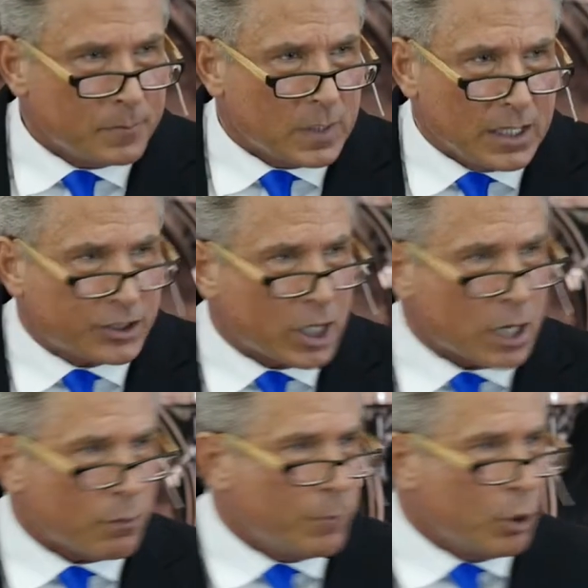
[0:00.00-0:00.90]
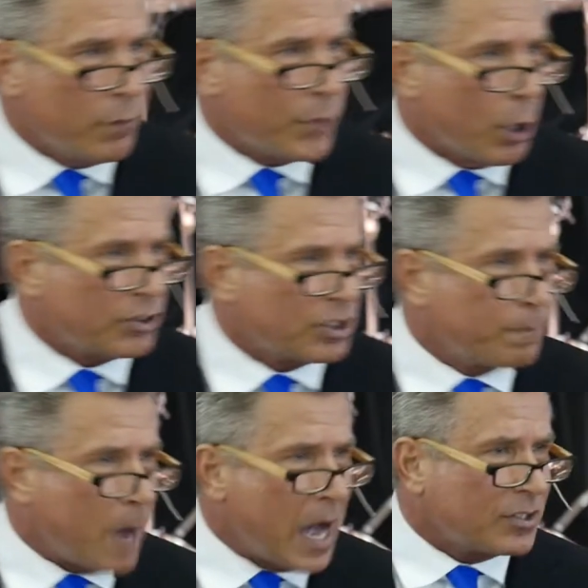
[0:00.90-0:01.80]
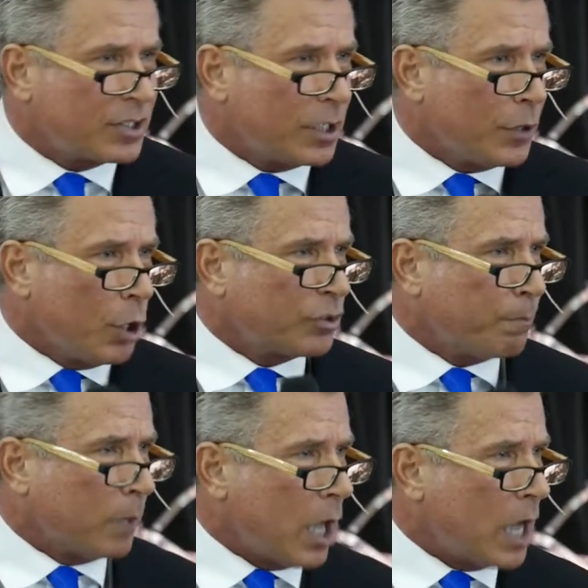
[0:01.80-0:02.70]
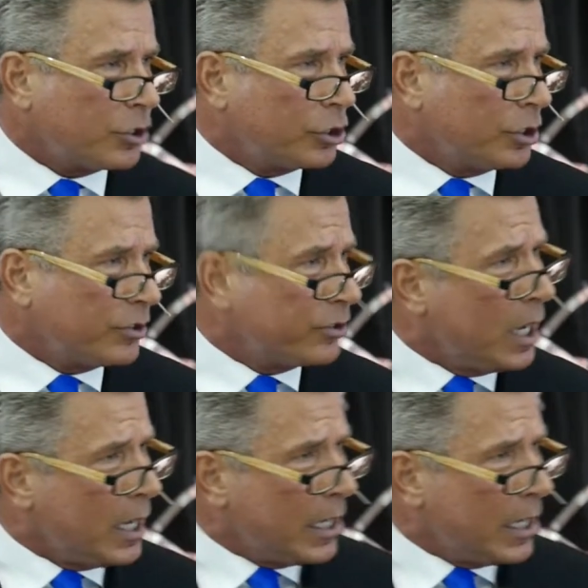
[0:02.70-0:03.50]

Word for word: He's going to remove those spots and those blotches,